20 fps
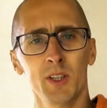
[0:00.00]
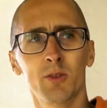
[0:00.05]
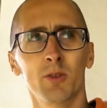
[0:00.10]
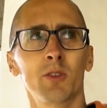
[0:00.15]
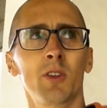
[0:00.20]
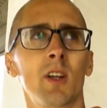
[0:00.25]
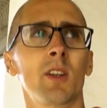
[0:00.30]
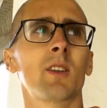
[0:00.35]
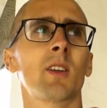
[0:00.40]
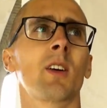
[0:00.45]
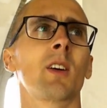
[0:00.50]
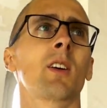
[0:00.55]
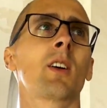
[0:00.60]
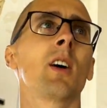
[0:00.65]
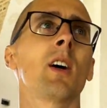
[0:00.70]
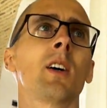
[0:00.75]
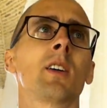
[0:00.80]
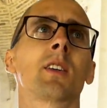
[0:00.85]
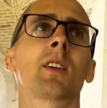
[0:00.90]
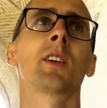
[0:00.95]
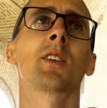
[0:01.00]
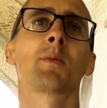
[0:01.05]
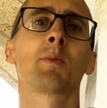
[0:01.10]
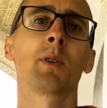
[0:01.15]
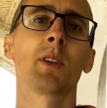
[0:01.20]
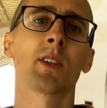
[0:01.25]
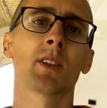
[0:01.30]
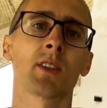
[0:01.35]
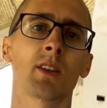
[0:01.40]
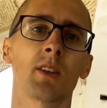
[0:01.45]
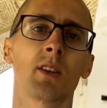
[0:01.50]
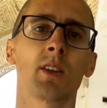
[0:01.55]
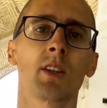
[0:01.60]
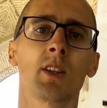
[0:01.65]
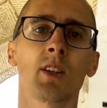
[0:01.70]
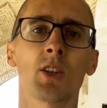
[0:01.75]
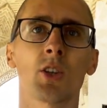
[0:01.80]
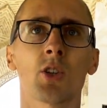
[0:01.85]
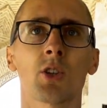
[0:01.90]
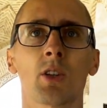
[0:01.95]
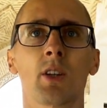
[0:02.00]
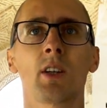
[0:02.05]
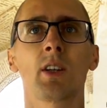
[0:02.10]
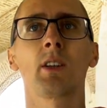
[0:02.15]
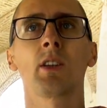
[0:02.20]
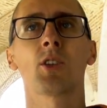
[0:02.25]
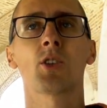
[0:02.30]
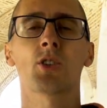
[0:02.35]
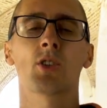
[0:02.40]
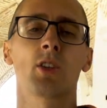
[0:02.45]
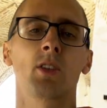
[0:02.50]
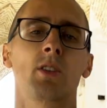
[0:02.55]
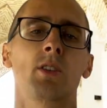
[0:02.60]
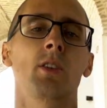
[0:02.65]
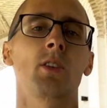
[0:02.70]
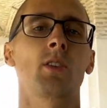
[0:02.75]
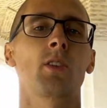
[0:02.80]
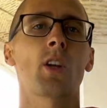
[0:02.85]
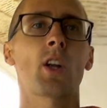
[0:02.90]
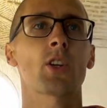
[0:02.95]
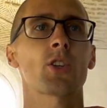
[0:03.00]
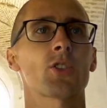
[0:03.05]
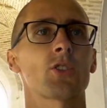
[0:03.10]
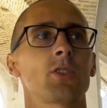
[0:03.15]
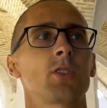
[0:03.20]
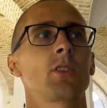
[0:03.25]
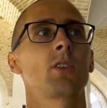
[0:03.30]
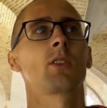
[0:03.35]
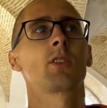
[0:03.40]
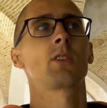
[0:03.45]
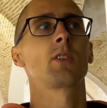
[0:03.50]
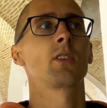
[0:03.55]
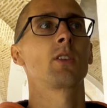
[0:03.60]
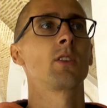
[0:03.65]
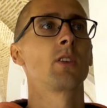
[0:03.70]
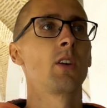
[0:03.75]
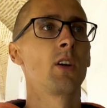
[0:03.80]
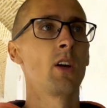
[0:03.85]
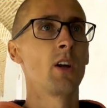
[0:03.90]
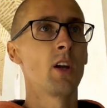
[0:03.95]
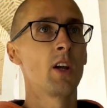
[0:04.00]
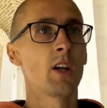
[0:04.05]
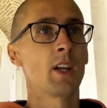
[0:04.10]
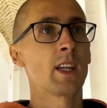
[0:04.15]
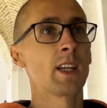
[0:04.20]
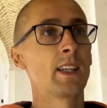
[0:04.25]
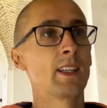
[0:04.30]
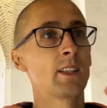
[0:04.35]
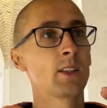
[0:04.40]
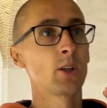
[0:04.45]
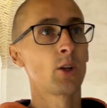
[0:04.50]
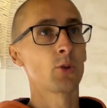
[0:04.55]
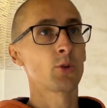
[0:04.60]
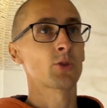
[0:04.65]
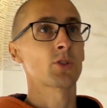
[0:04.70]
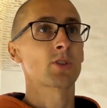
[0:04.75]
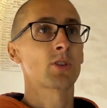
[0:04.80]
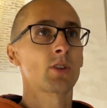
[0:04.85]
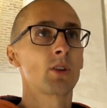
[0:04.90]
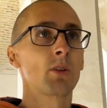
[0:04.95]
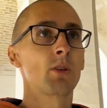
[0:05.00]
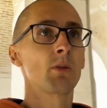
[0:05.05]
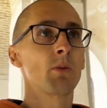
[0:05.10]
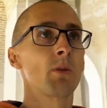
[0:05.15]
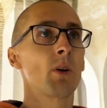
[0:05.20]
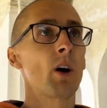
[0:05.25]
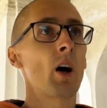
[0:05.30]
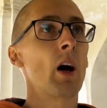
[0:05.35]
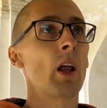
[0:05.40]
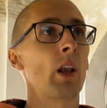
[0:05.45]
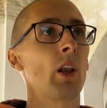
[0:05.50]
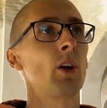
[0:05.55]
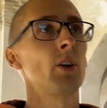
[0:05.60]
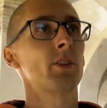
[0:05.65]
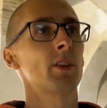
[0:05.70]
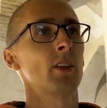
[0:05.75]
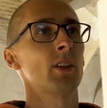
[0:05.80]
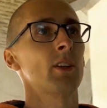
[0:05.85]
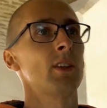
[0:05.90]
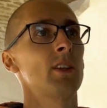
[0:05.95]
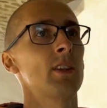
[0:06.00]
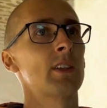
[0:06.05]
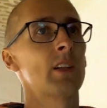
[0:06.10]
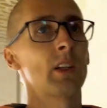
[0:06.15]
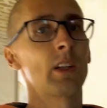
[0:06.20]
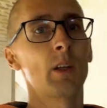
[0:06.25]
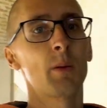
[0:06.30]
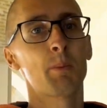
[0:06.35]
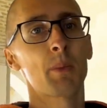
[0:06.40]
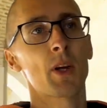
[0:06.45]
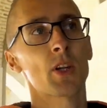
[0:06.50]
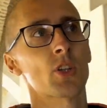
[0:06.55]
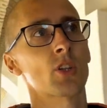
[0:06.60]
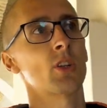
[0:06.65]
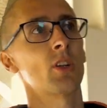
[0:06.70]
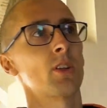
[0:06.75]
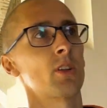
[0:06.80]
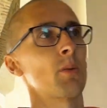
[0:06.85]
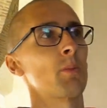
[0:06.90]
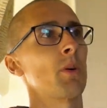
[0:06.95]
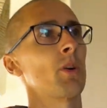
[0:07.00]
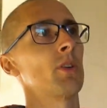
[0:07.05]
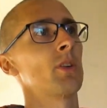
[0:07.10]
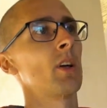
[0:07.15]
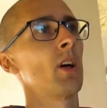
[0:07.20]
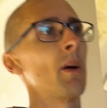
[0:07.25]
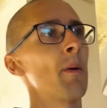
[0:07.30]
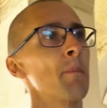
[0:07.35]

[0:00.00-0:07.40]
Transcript: to that guide. He speaks English and Russian, and he knows a lot, and he's really passionate about